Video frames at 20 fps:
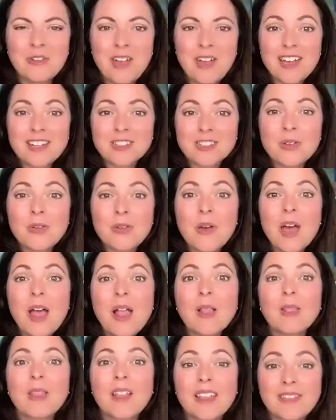Okay. So
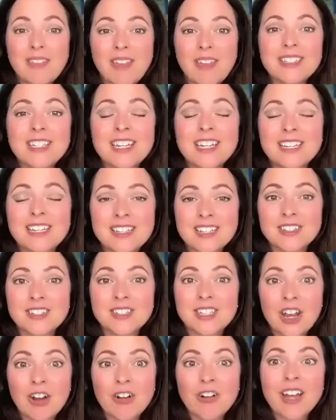let, that takes the
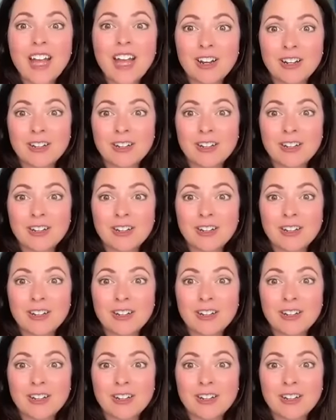scary